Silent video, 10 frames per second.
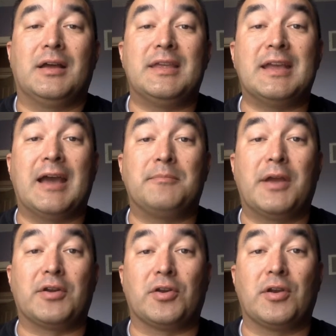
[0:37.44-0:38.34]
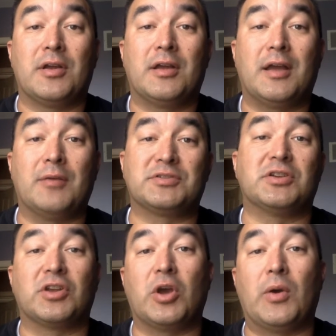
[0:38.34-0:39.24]
he got better, I was
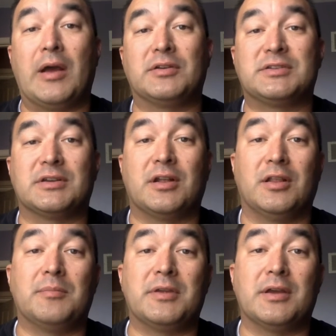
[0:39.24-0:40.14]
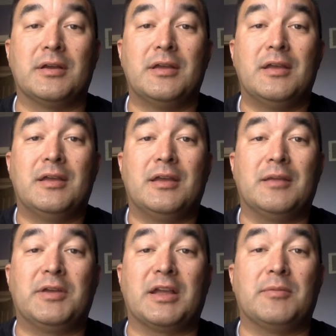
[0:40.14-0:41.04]
going to go out to Columbia
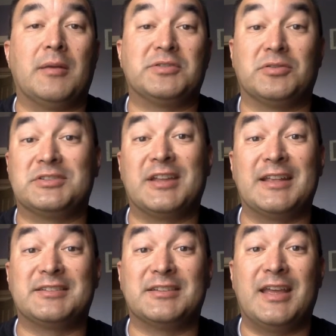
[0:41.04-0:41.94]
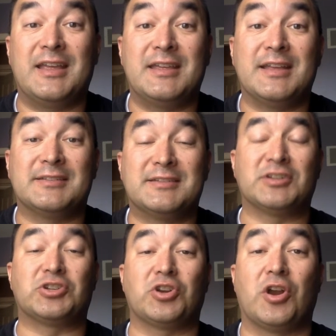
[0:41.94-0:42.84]
and pick him up. So today is the day he gets
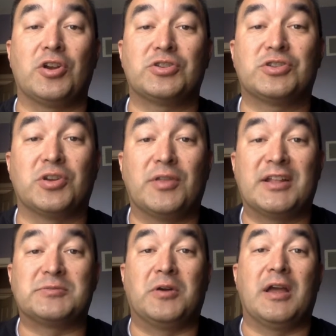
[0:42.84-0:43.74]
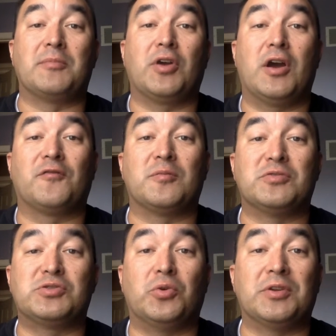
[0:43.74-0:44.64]
discharged. So that's why I'm gone from
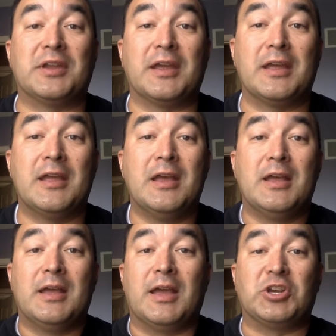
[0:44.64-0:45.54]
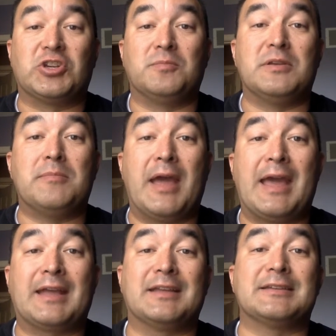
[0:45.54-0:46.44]
school today. I should be
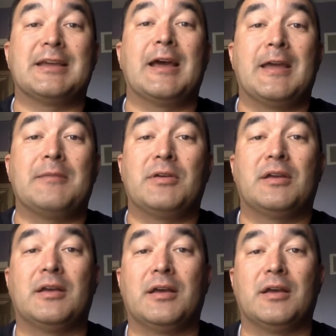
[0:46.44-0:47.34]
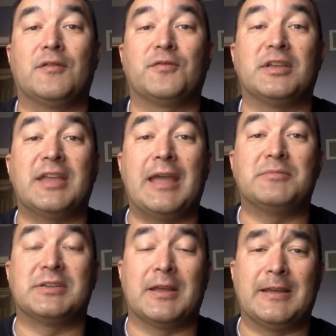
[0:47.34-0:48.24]
back in time for the game
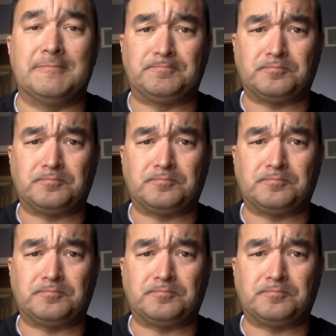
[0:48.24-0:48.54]
tonight.